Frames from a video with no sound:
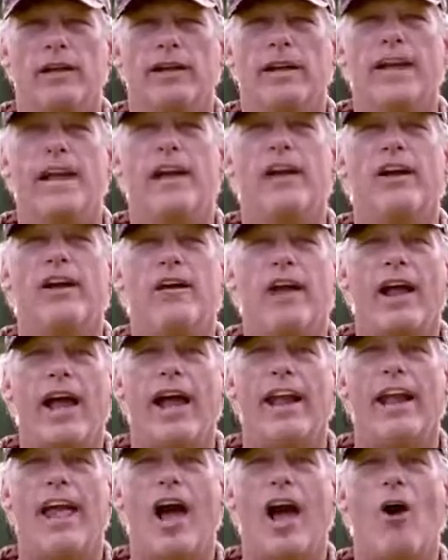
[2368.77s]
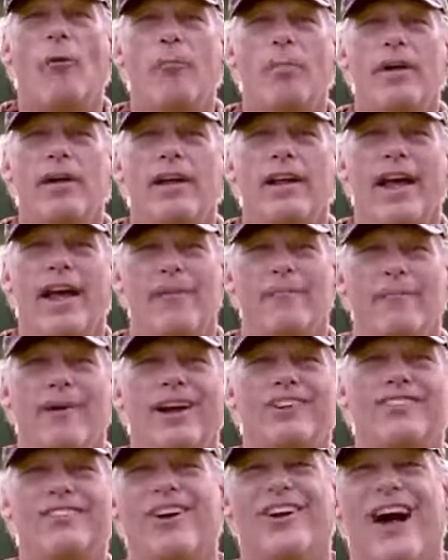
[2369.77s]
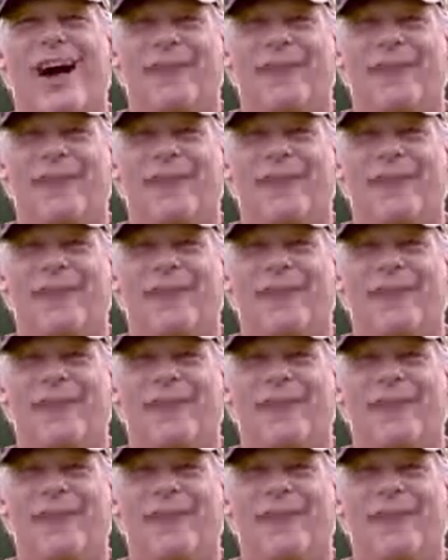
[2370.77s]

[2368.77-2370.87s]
here at Alpen and Bresser